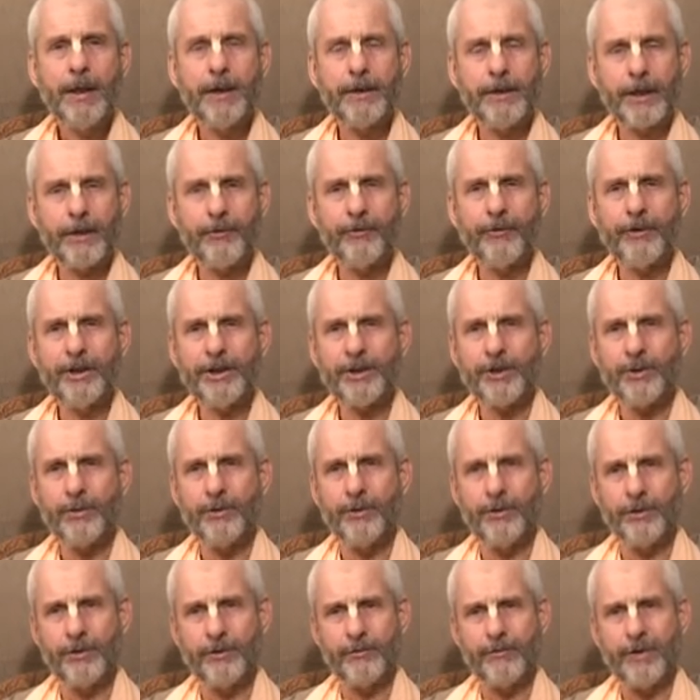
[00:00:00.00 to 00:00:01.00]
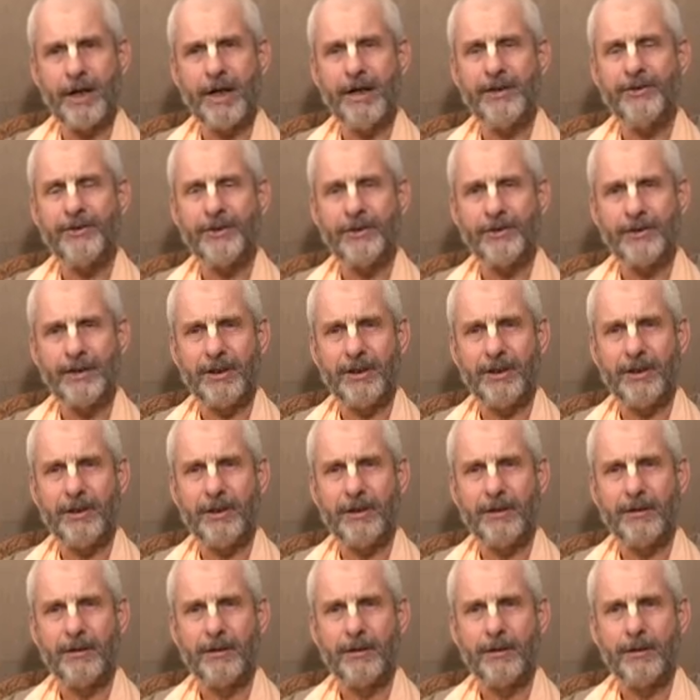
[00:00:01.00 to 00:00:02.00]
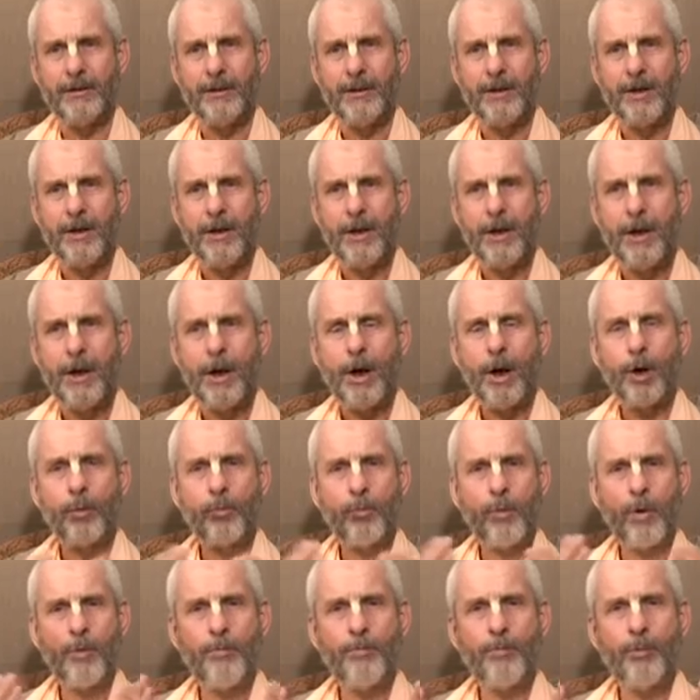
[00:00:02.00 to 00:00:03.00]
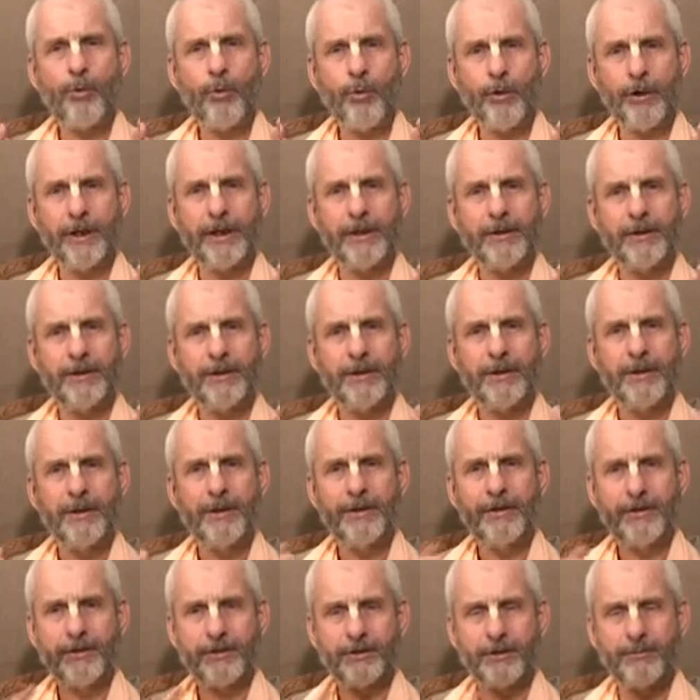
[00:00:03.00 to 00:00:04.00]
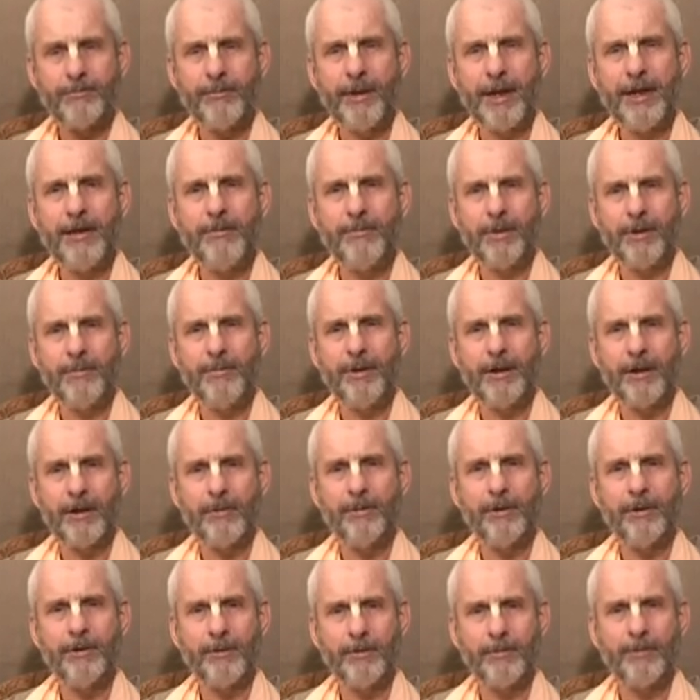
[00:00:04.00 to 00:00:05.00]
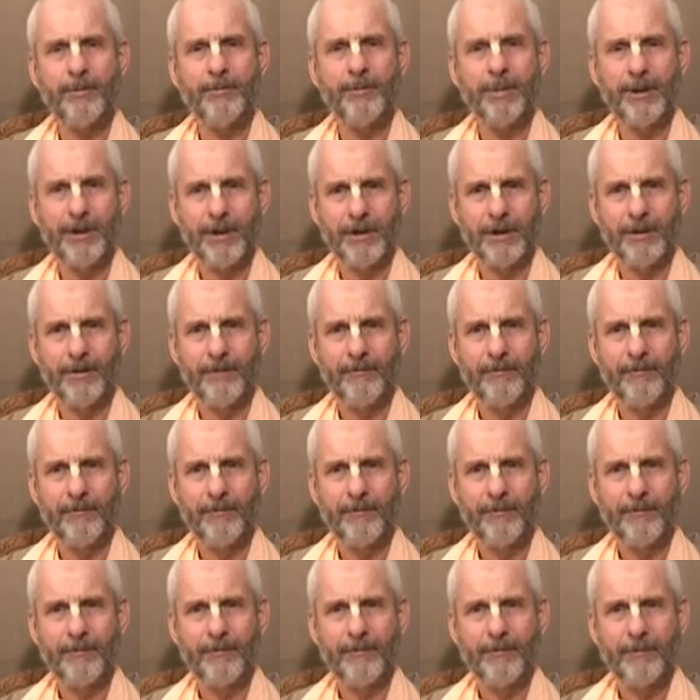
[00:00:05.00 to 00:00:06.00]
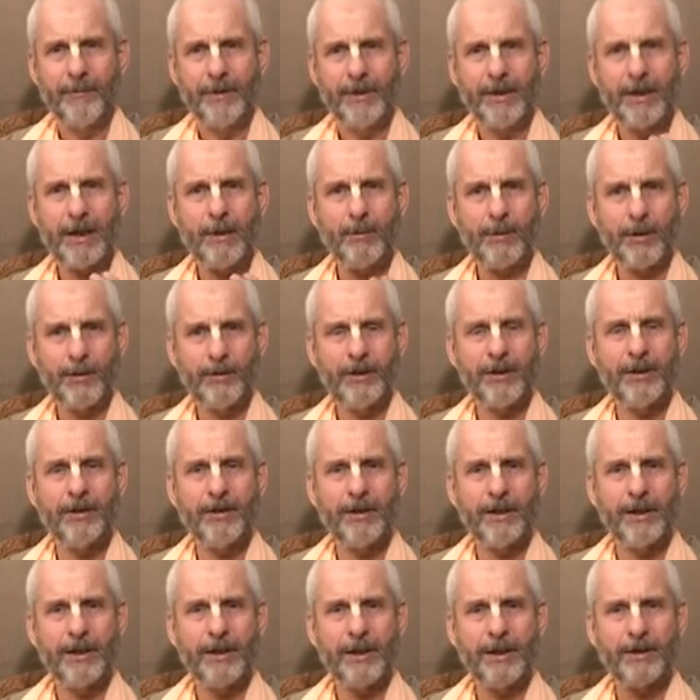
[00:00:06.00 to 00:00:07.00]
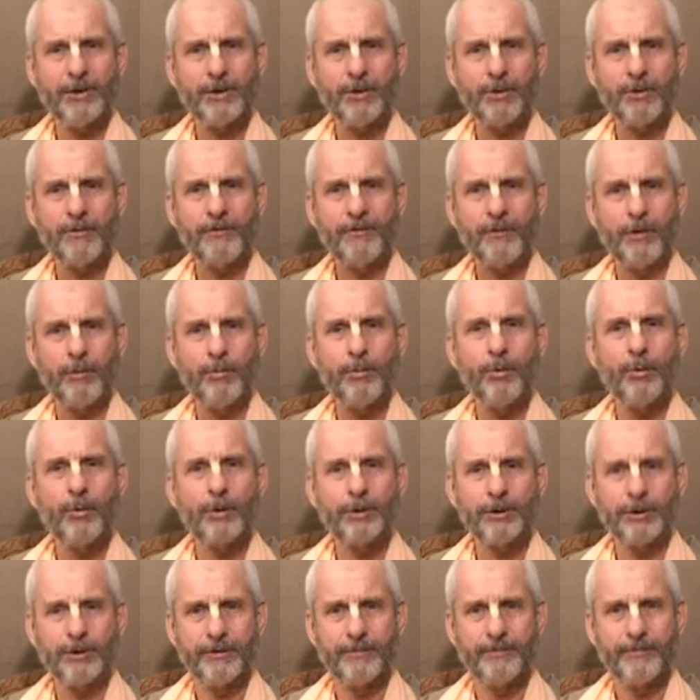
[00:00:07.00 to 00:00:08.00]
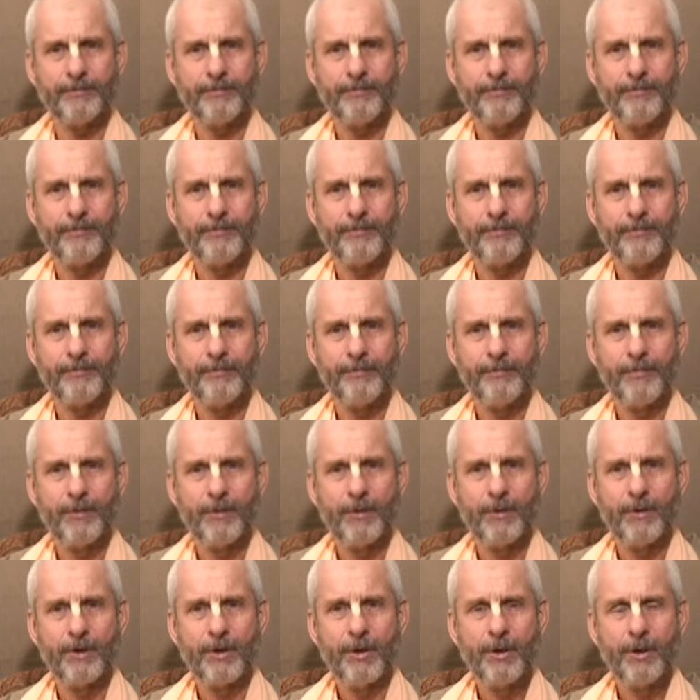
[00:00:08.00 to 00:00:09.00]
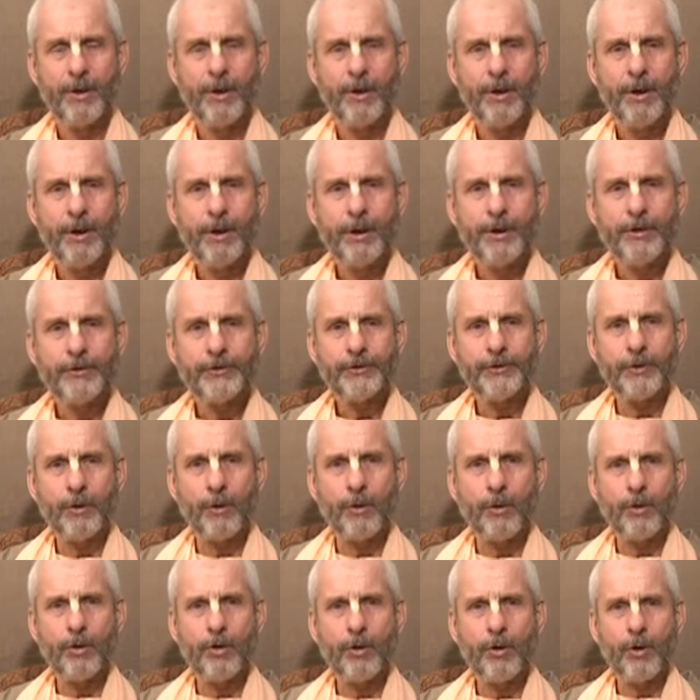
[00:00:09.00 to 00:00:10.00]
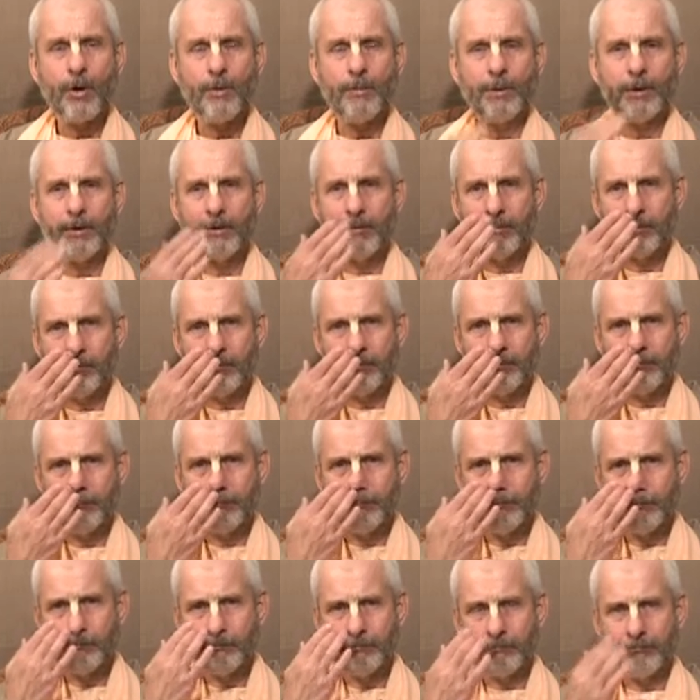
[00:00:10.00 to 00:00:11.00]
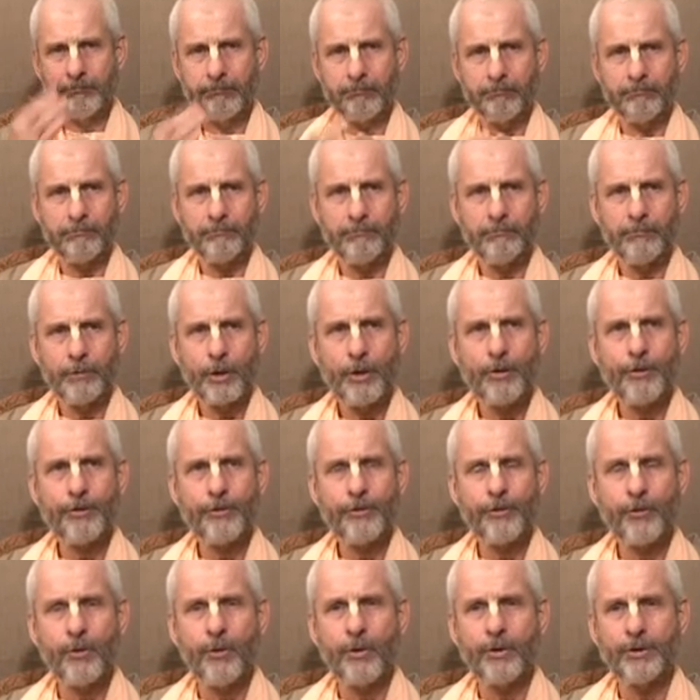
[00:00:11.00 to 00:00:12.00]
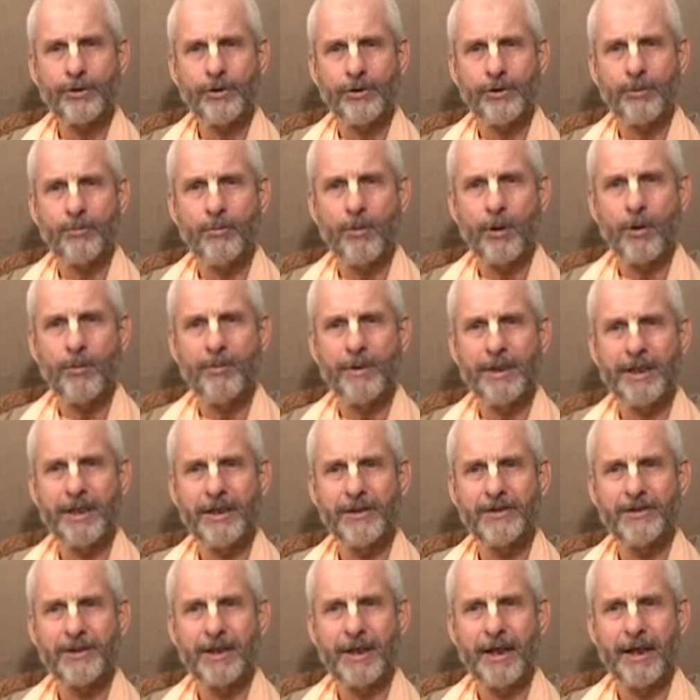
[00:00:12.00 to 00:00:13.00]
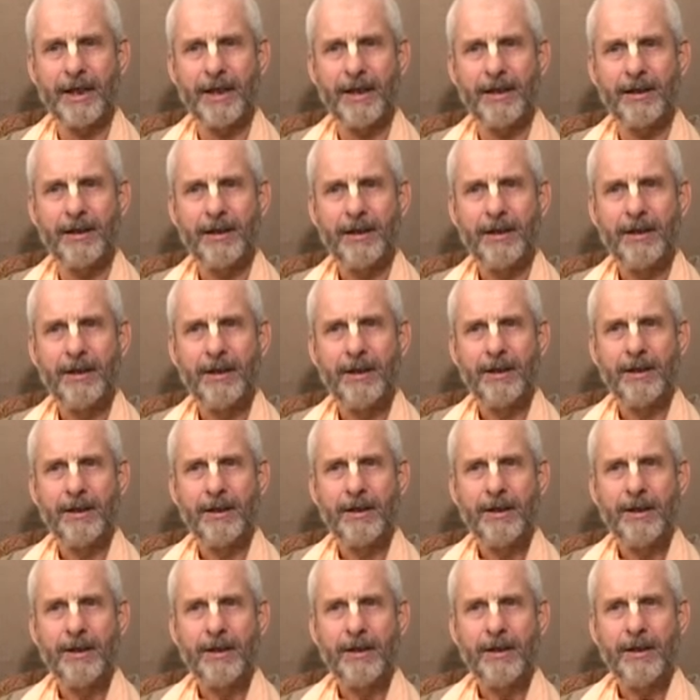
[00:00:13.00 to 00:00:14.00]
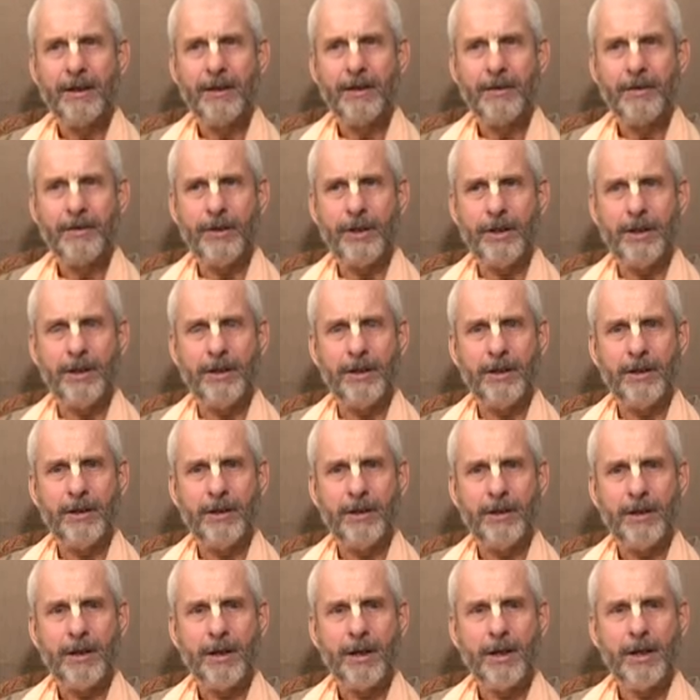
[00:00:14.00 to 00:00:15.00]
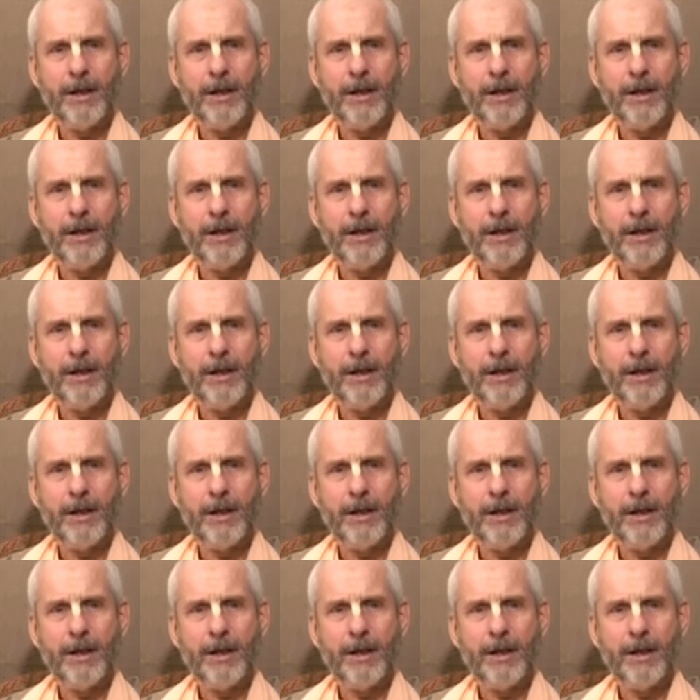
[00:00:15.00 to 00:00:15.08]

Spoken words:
Another issue that arises here: at what point does a baby become a human being? Now we're looking at the issue of abortion. So, common thought at the moment is that the